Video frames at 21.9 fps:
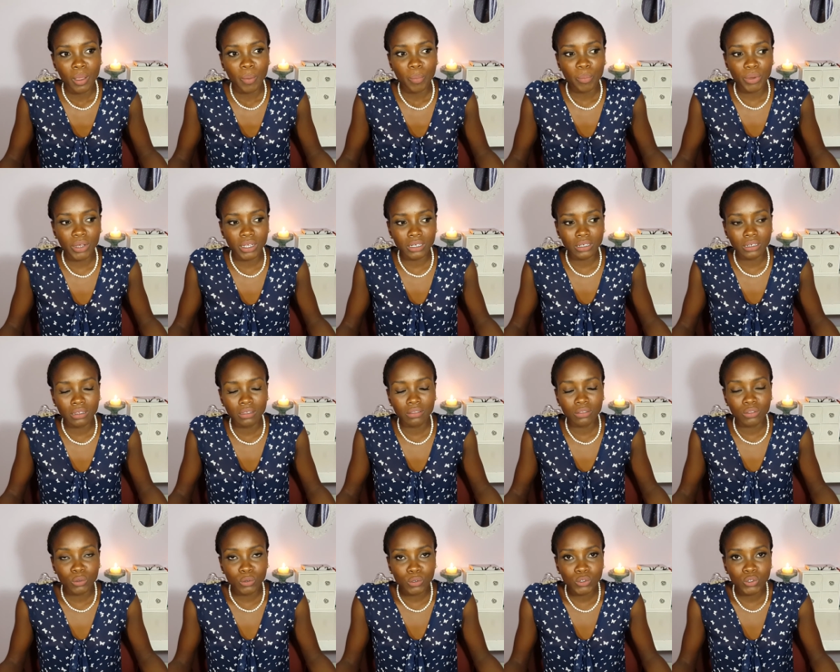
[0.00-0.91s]
but
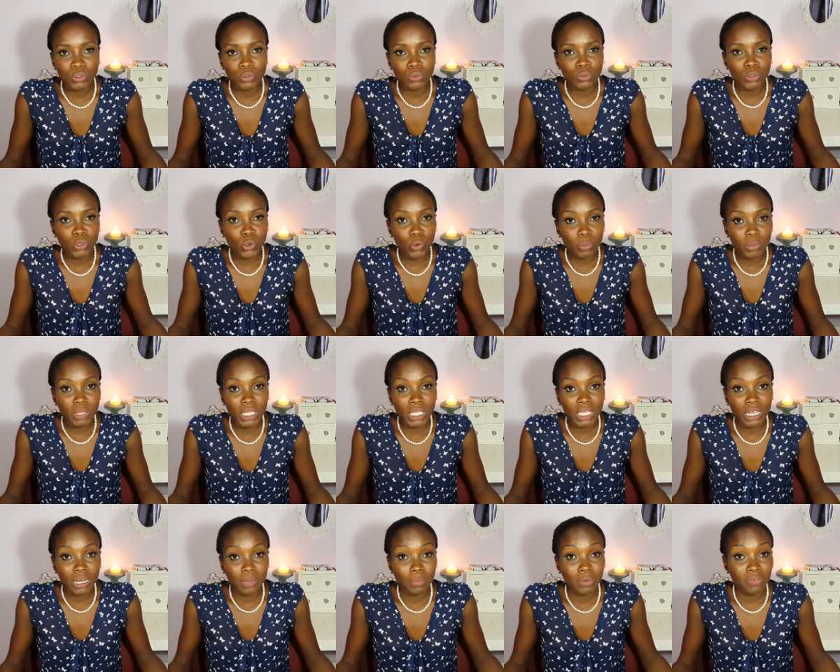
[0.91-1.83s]
those who know
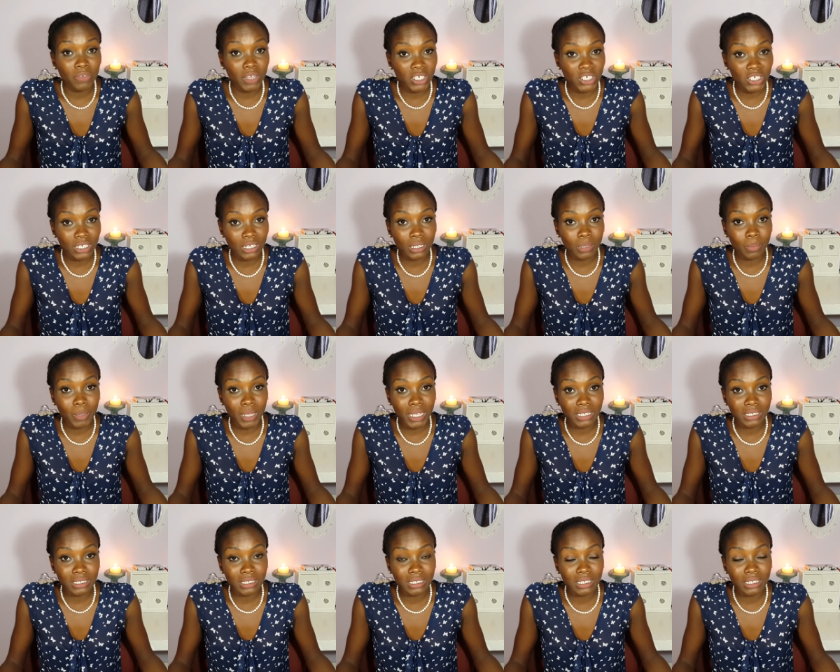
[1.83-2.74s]
me in a professional
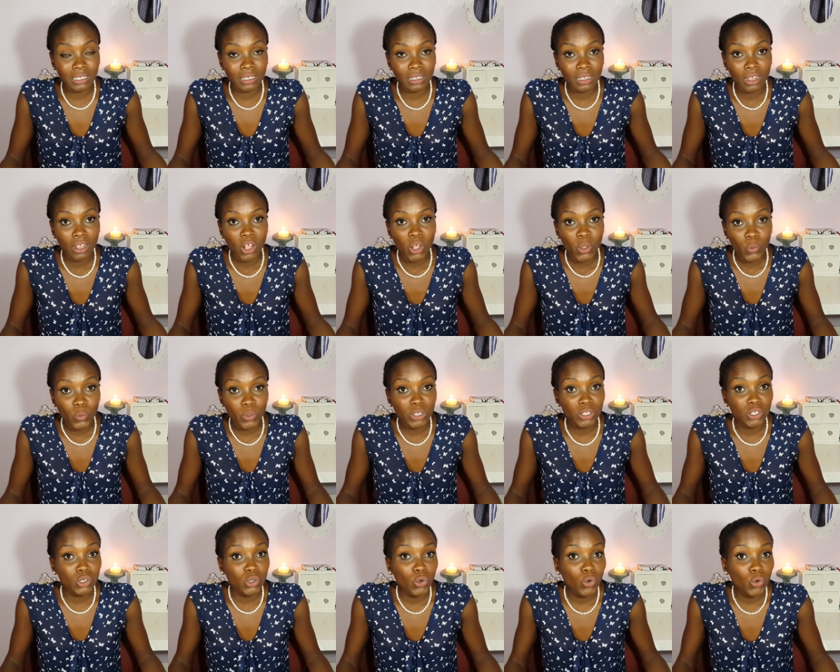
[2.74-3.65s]
capacity will
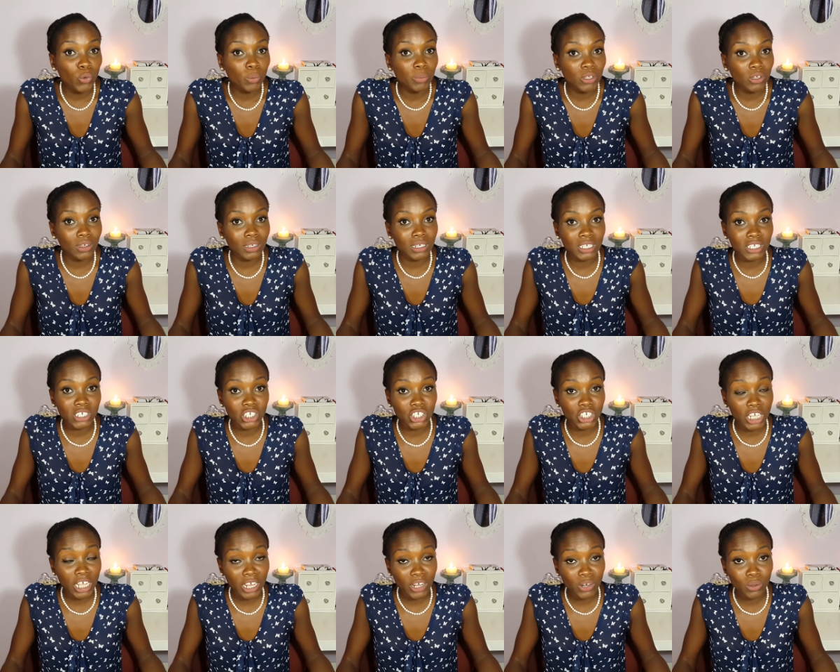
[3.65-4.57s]
know beyond a
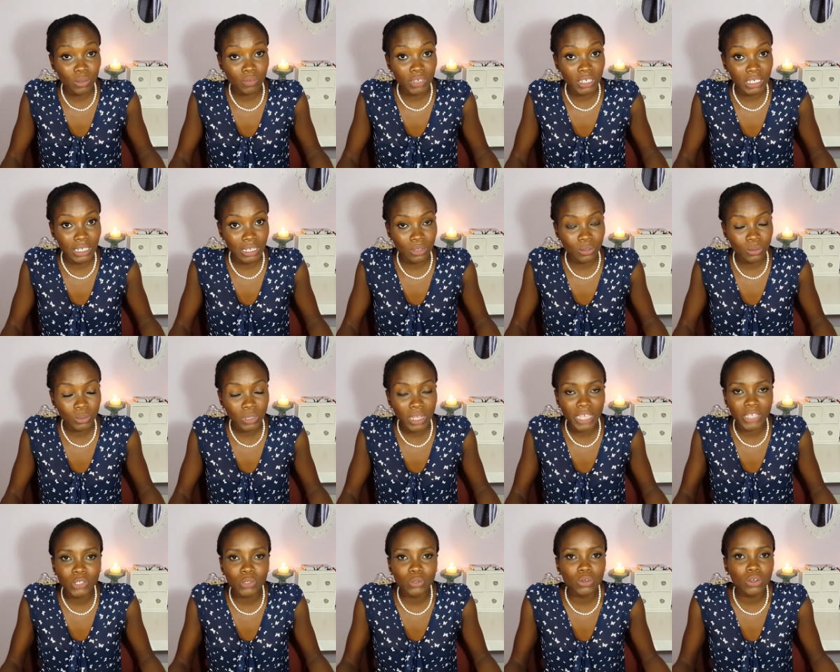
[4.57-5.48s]
shadow of a doubt,
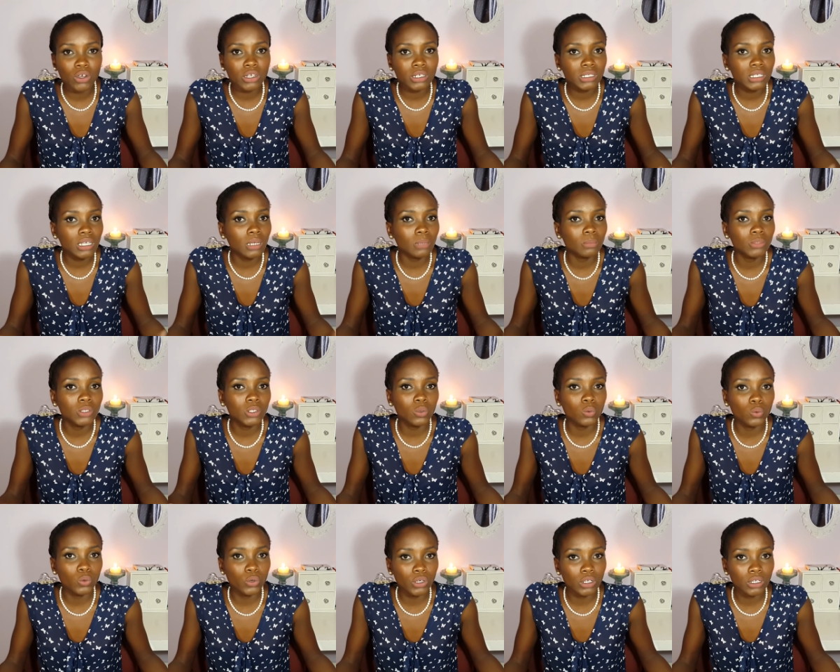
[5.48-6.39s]
I do not come to
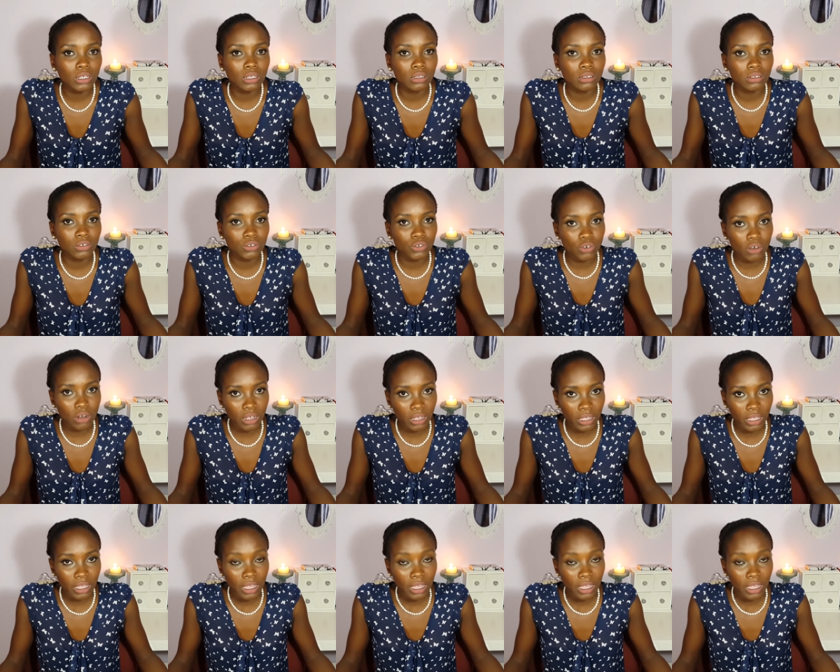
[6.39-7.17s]
work drunk.